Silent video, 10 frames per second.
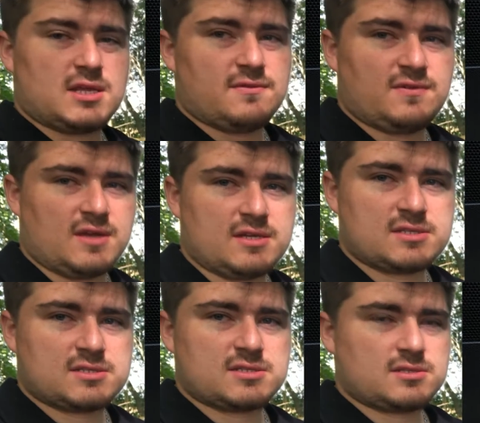to get it
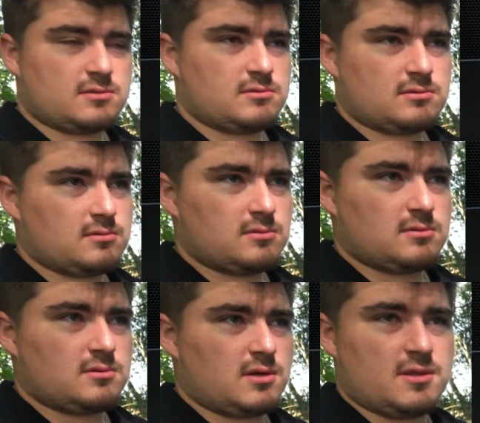fixed.
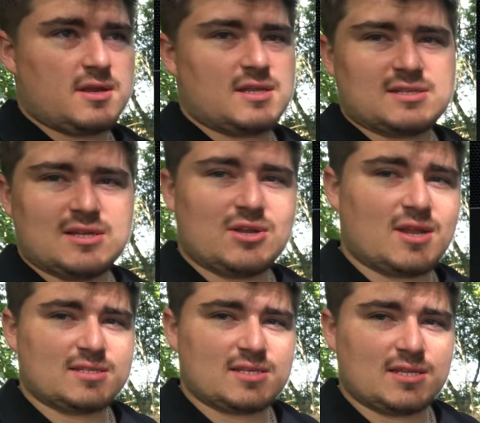I then had to learn
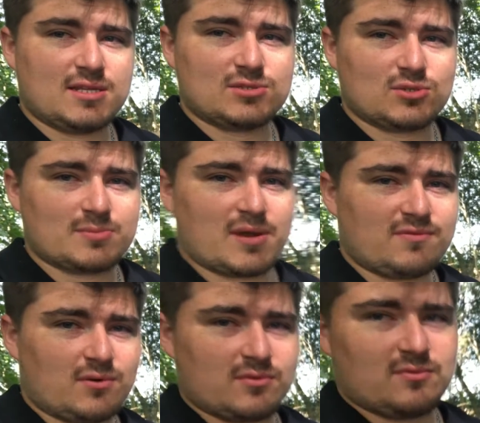take the exhaust
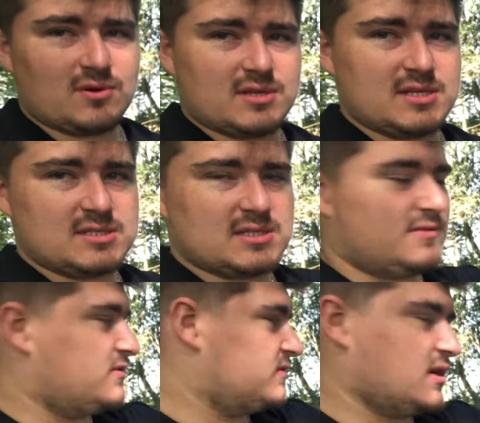manifold on one of these, and
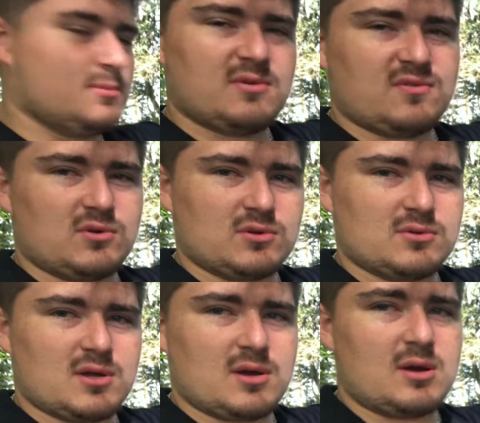if you've done it before, you'll
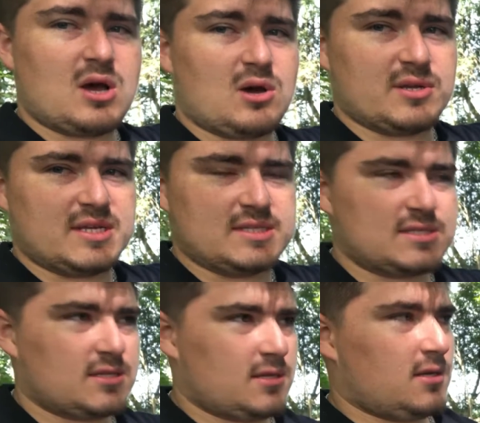know how hard it
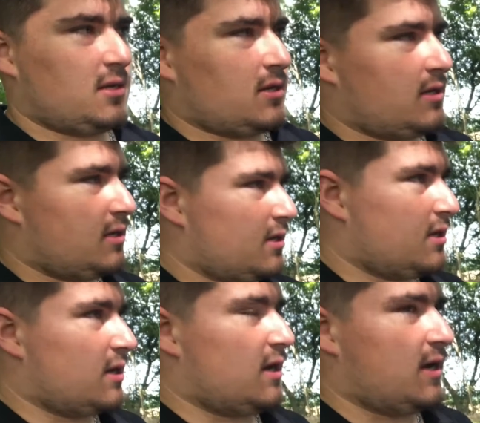is.
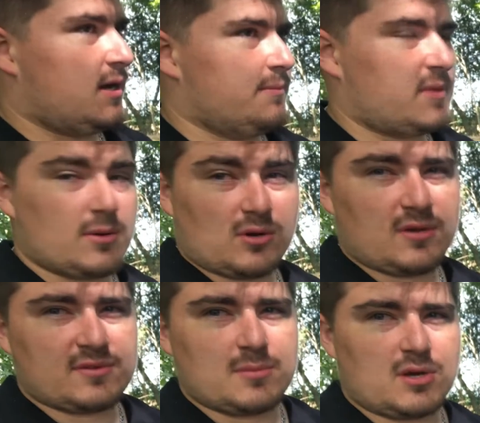They were
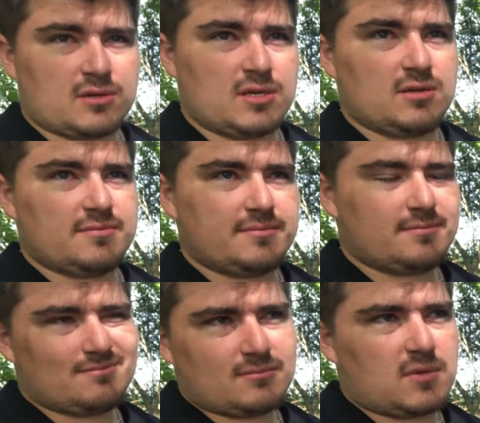aftermarket.
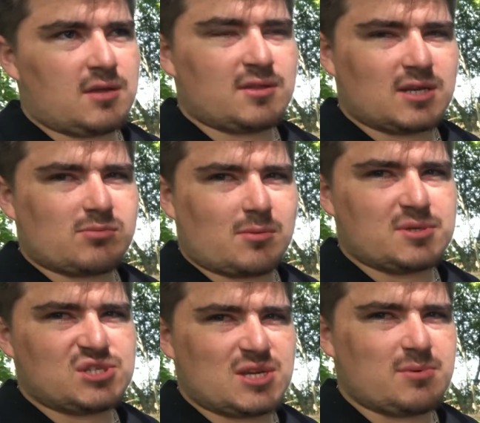I think they're
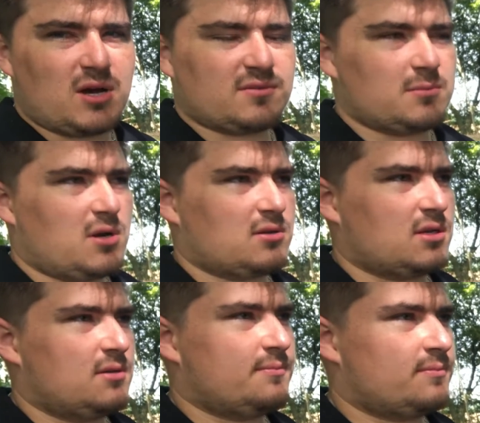probably cheap
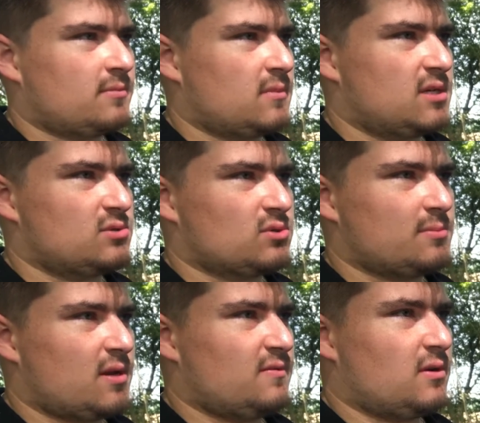aftermarket exhaust
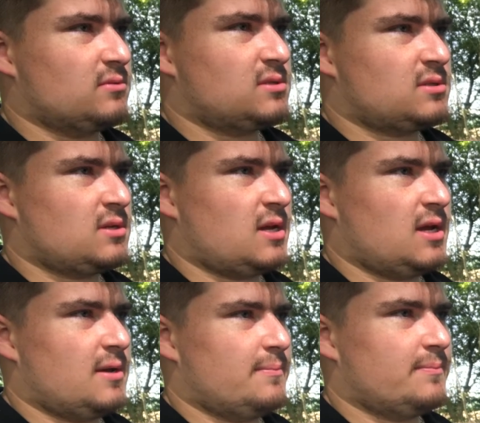manifolds,
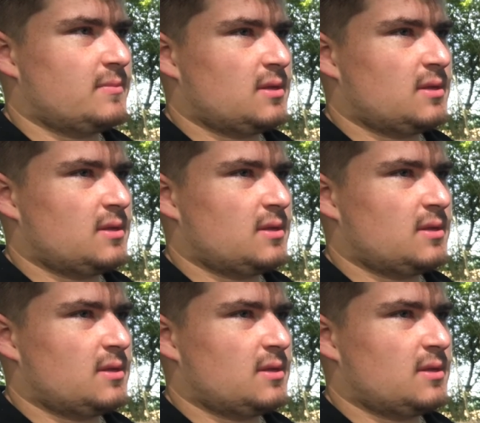but